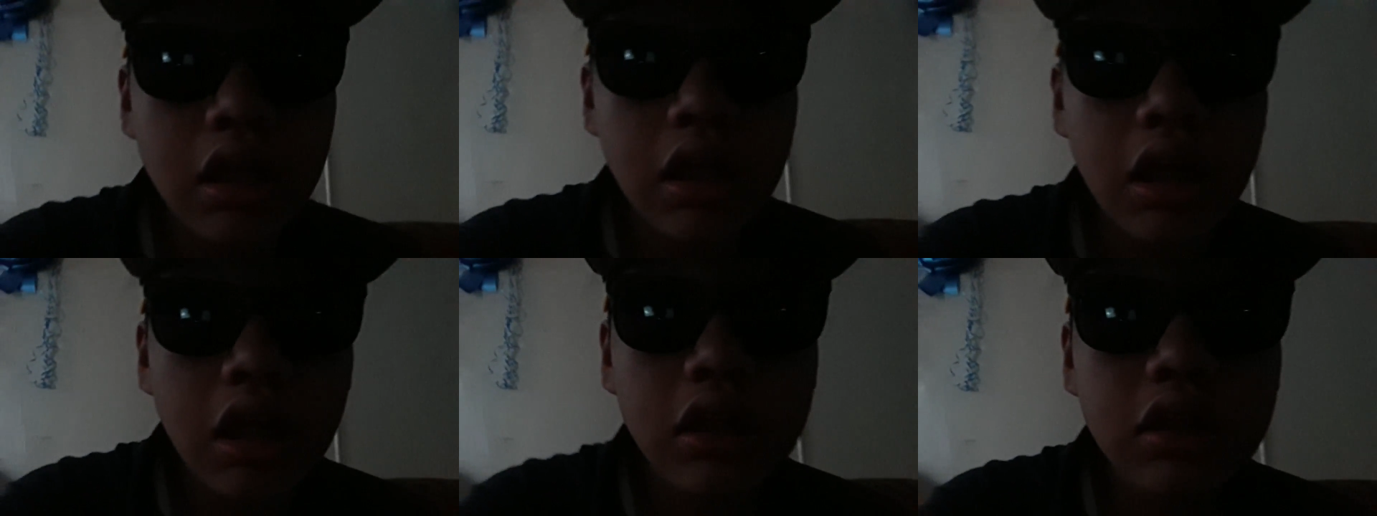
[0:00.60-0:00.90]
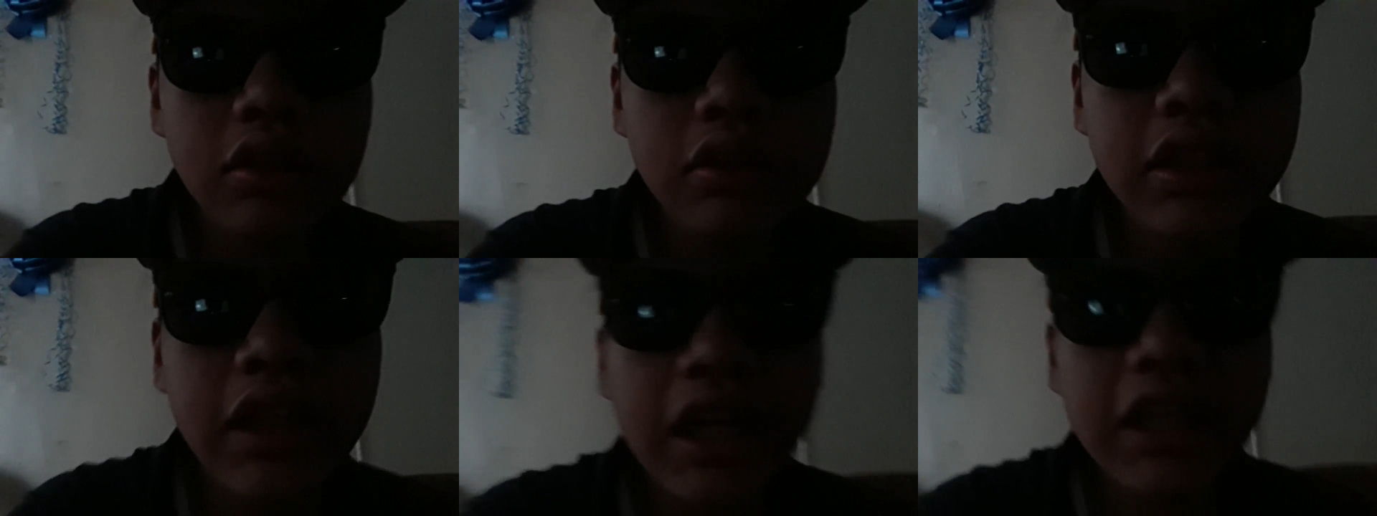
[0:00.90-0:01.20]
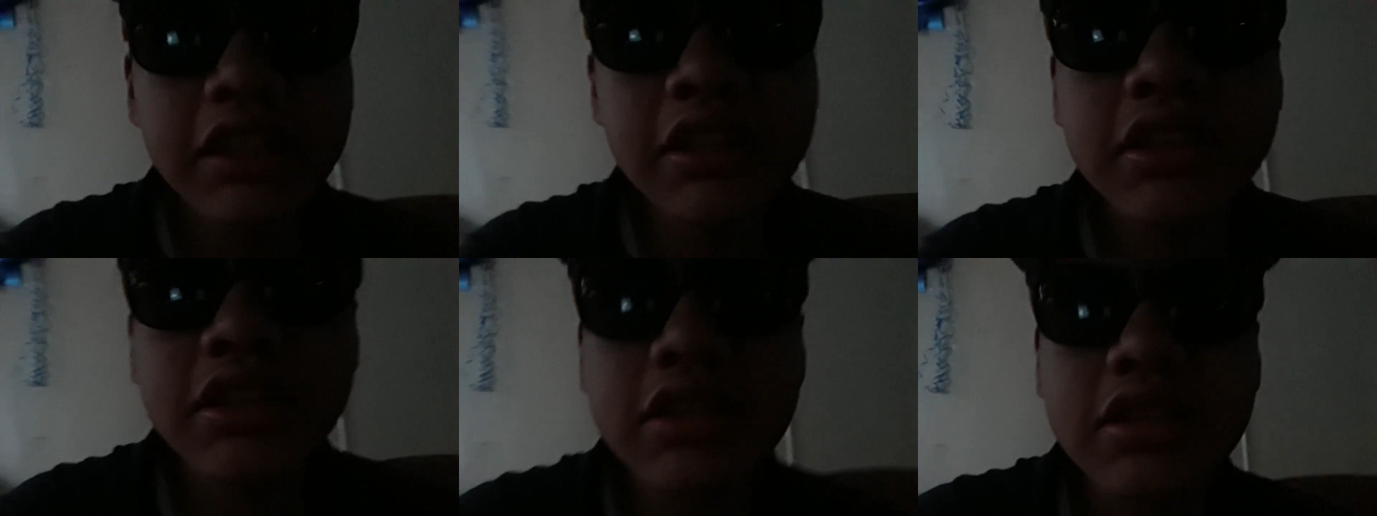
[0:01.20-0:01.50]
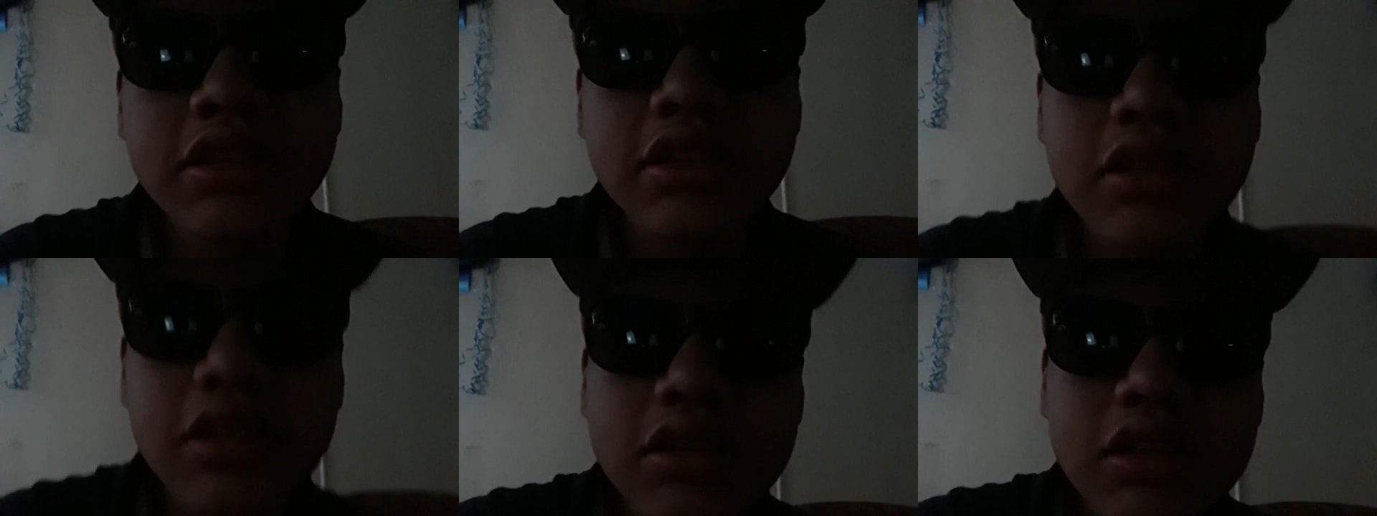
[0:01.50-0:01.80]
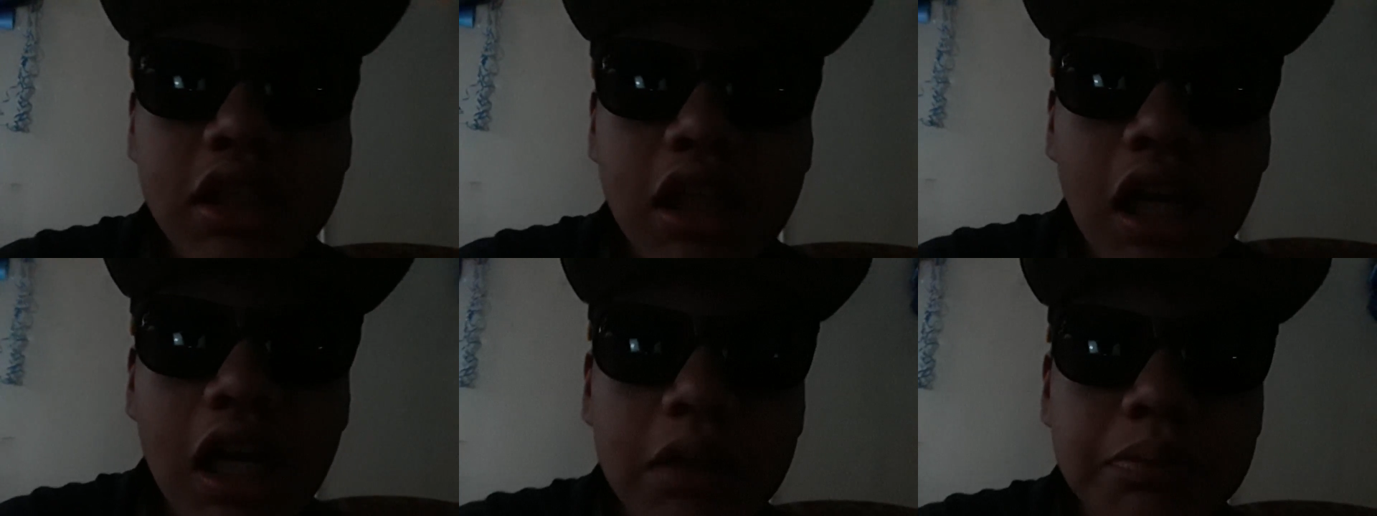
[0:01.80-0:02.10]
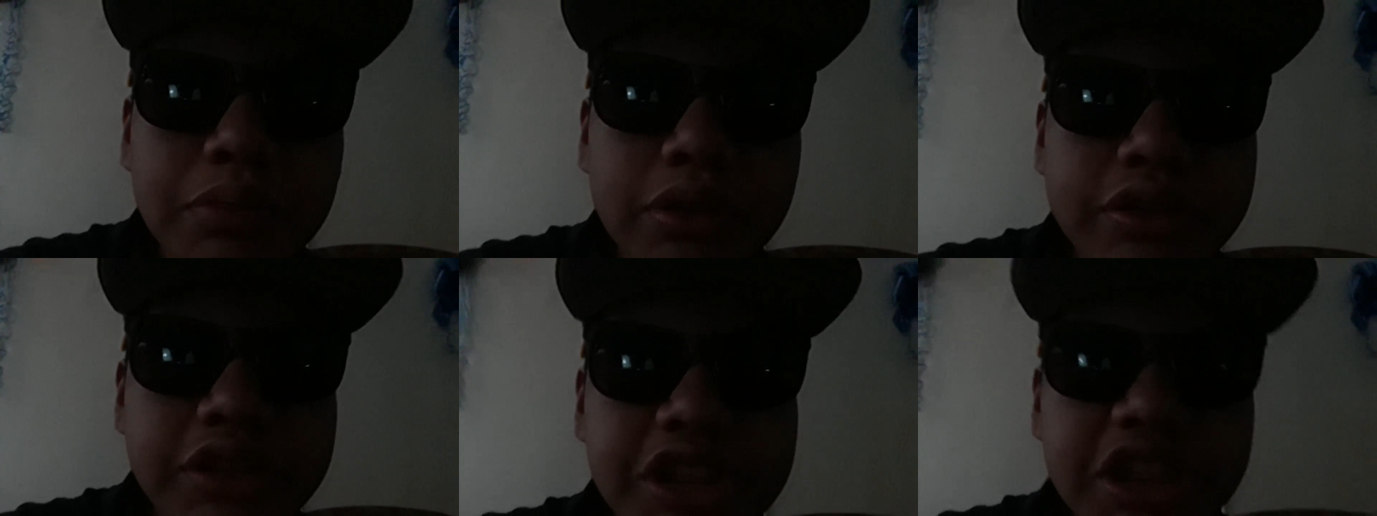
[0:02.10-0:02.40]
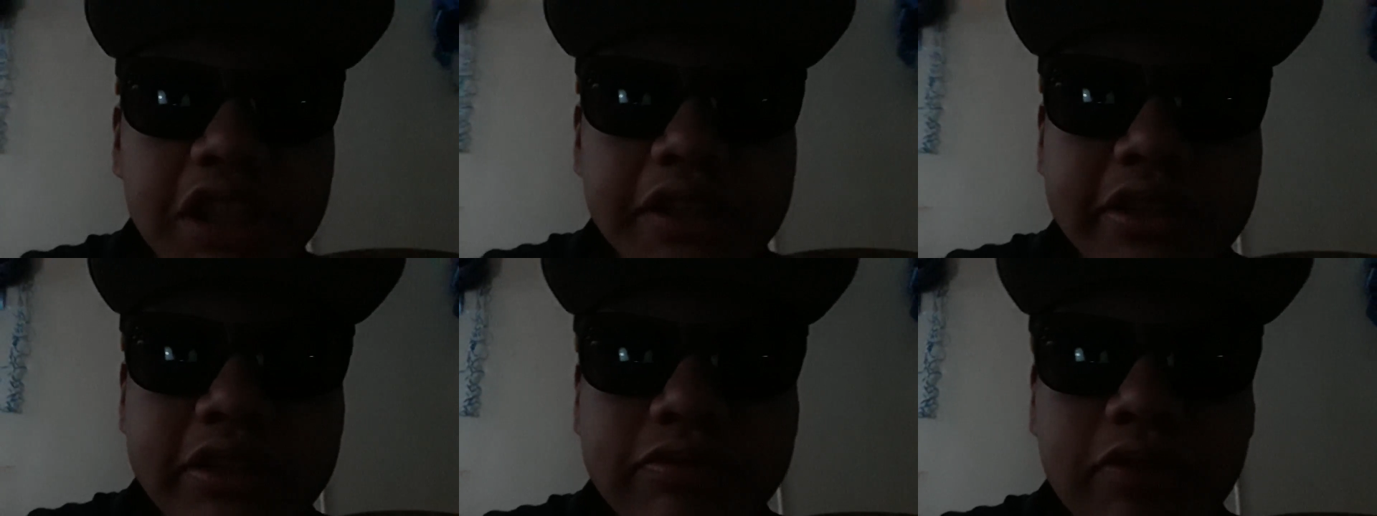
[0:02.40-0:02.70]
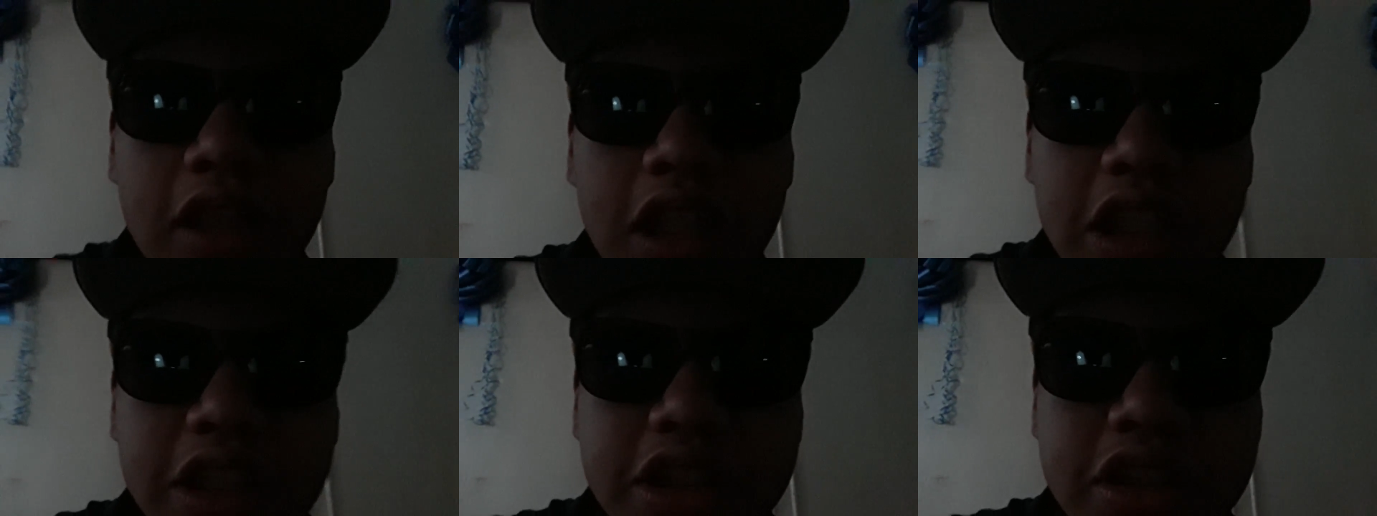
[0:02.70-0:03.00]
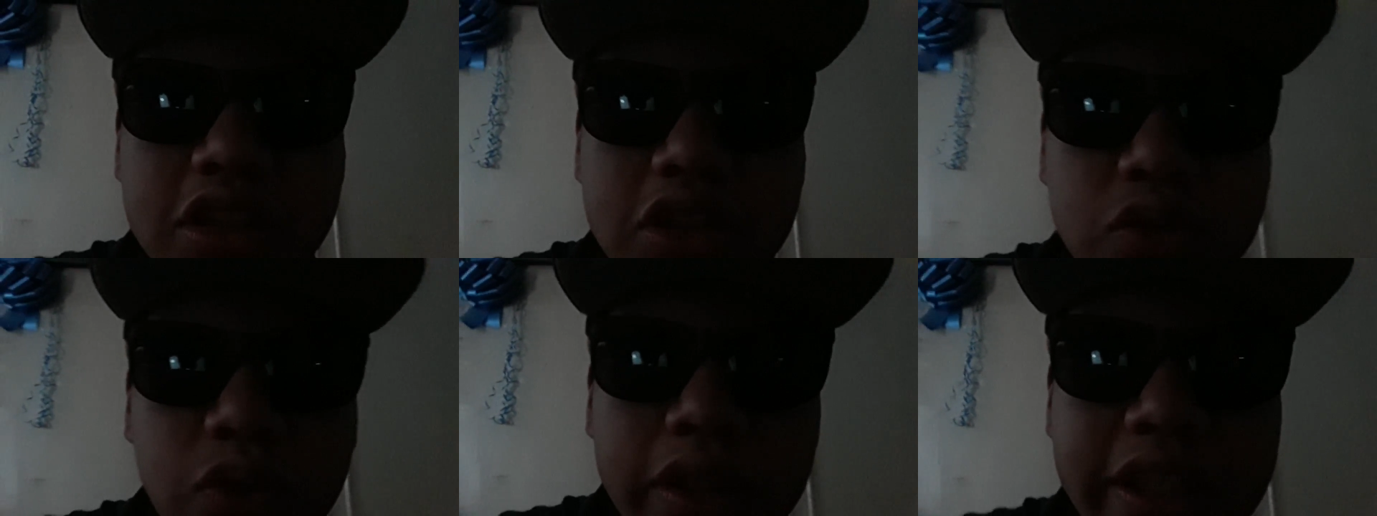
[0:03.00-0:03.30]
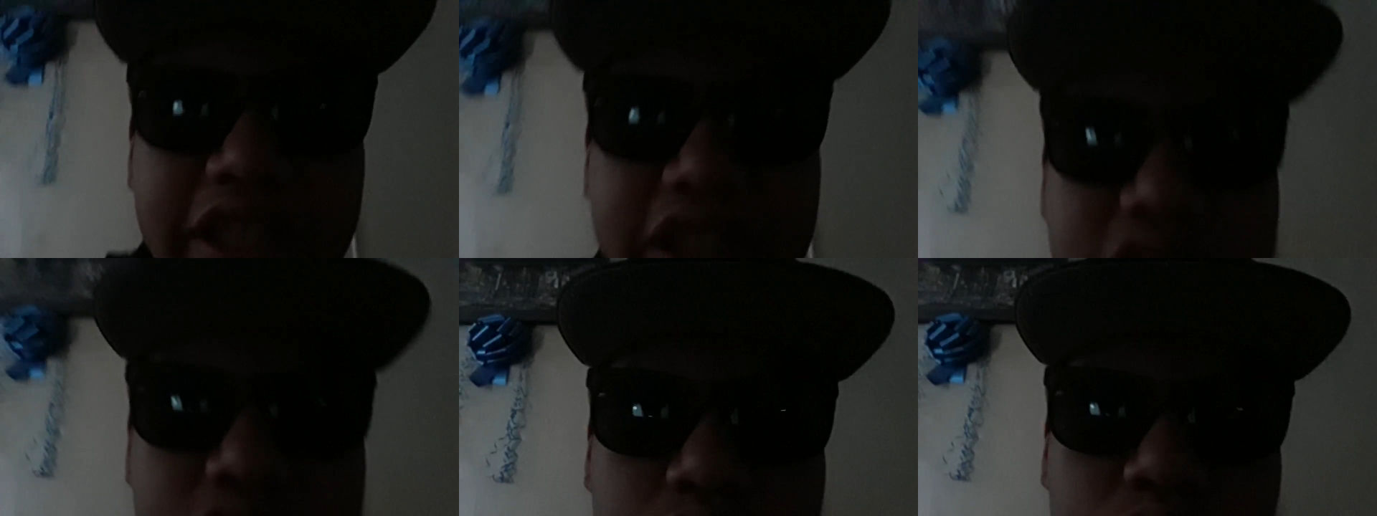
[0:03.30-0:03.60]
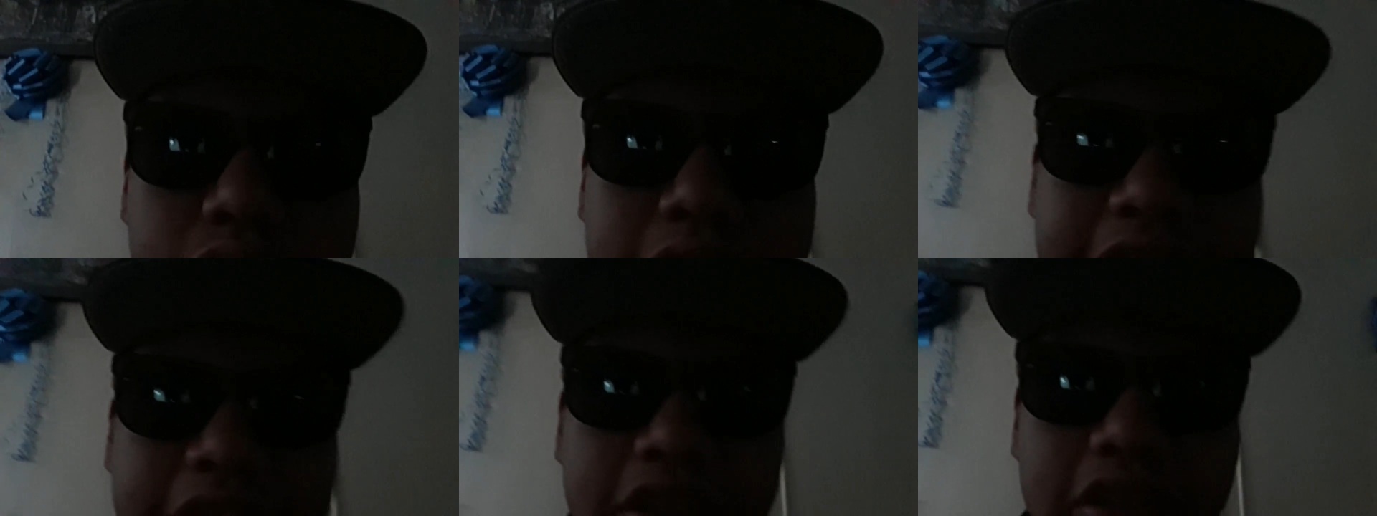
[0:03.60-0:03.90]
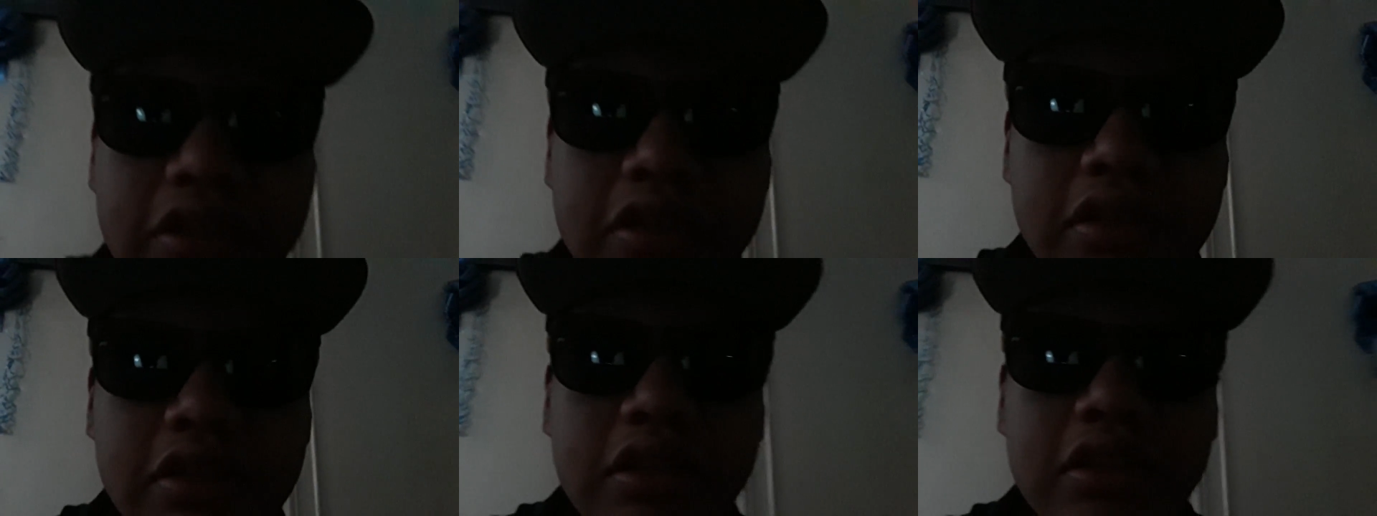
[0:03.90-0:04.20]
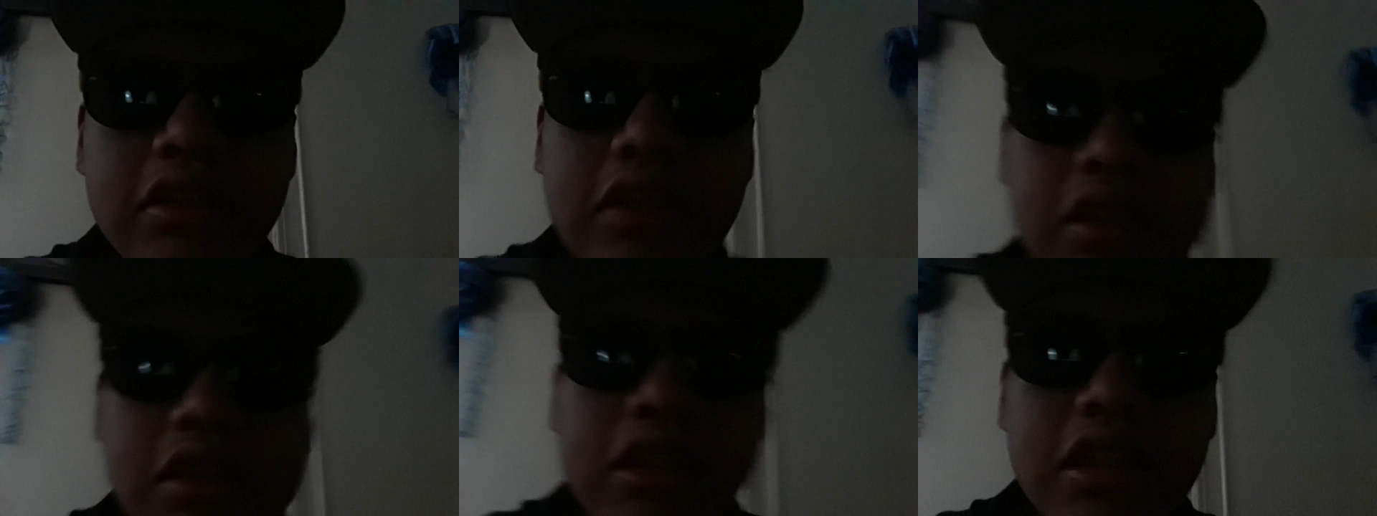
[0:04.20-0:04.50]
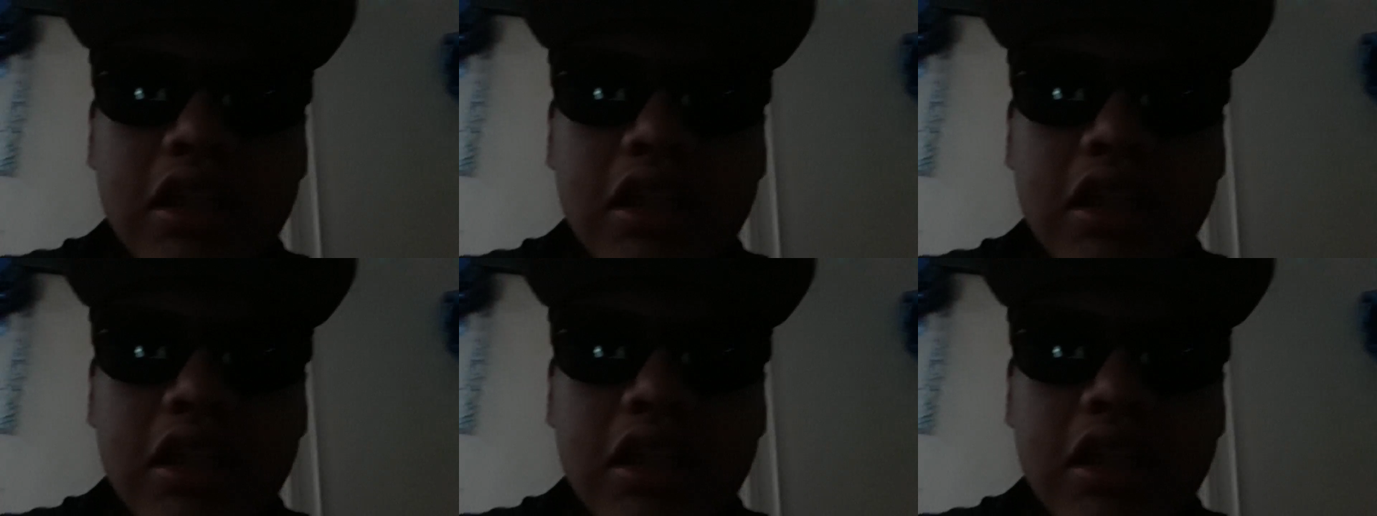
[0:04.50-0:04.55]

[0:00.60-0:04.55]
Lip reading: (no speaker visible)